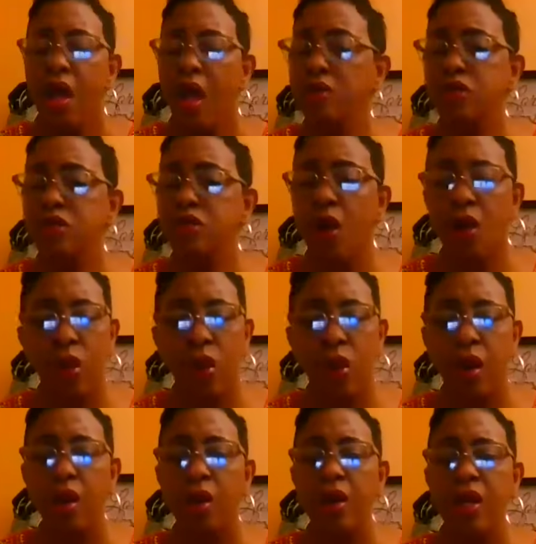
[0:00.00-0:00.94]
and don't
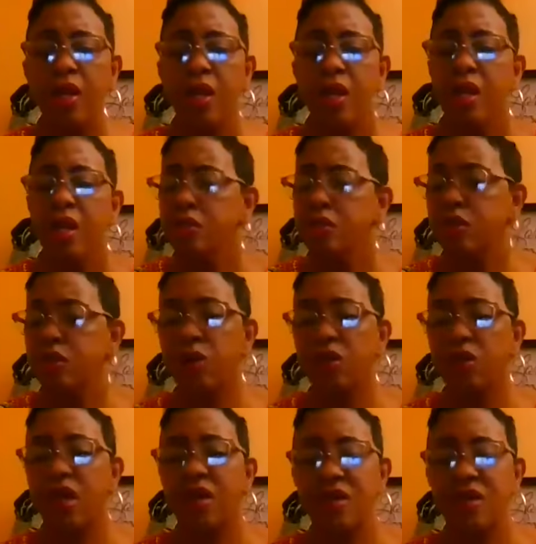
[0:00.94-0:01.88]
worry,
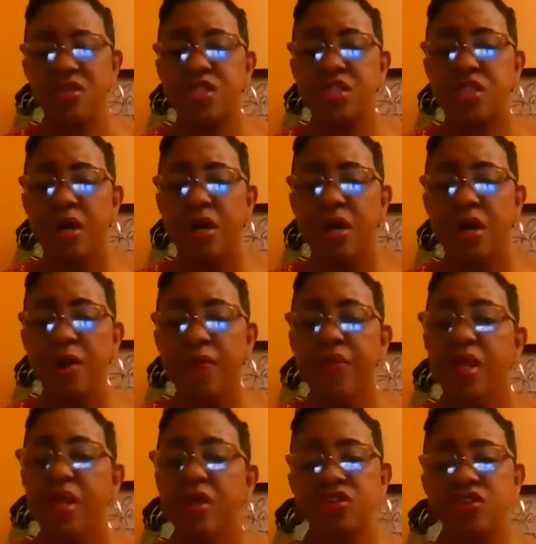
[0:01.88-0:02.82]
don't get concerned.
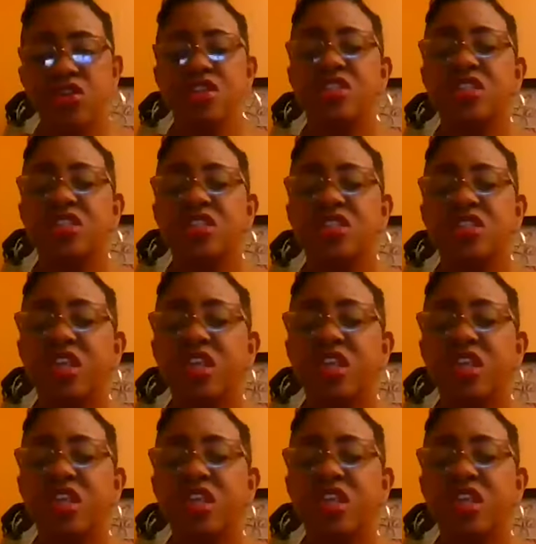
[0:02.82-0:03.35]
Just